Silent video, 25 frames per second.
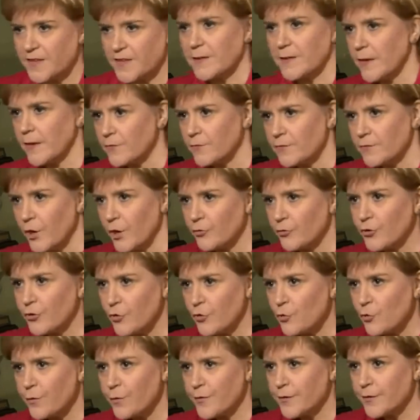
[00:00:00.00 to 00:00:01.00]
I've said our
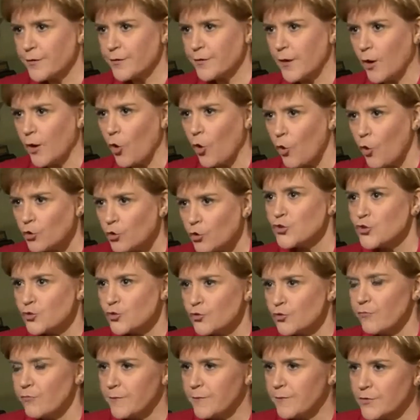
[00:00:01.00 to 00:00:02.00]
growth in
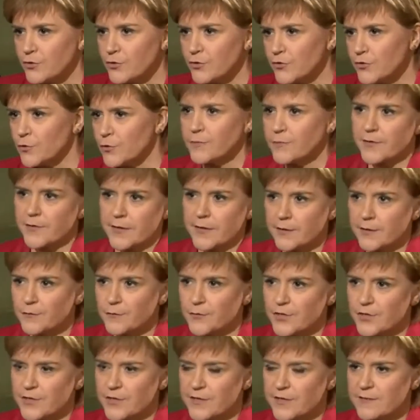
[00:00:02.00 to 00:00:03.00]
onshore revenues over the
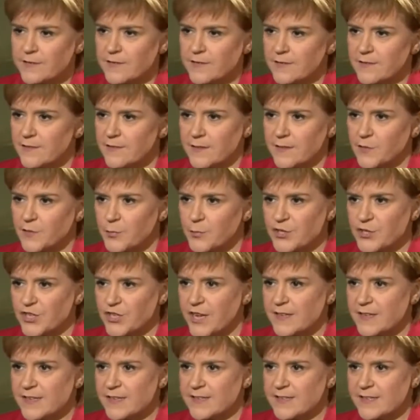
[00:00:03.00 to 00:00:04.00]
next few years is
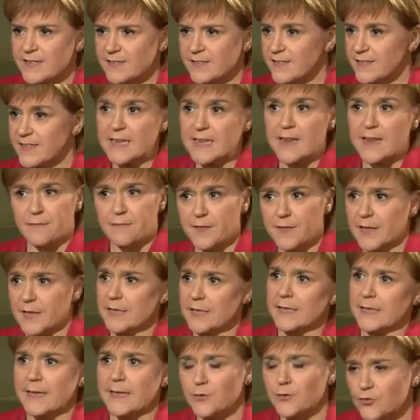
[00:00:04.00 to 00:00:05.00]
projected to
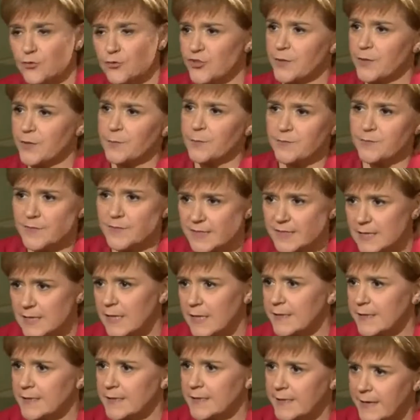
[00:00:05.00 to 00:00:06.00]
significantly outstrip the
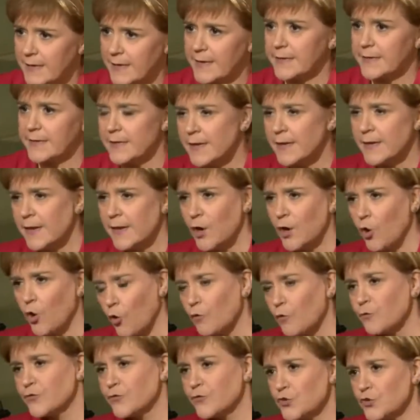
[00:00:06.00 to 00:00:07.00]
decline in
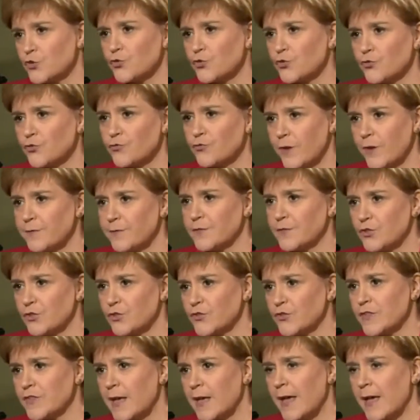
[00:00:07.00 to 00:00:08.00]
offshore
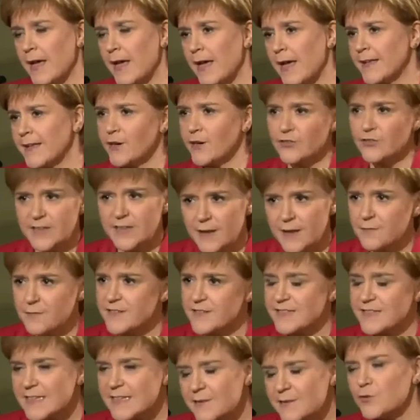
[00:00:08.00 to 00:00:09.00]
revenues, and our
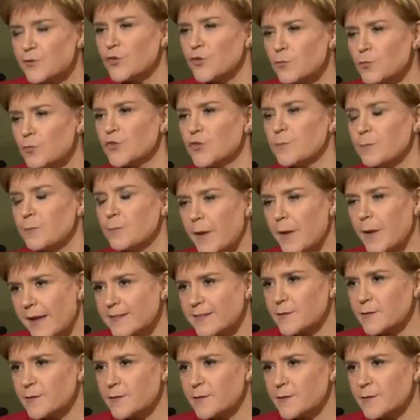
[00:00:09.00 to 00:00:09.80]
deficit, even on the most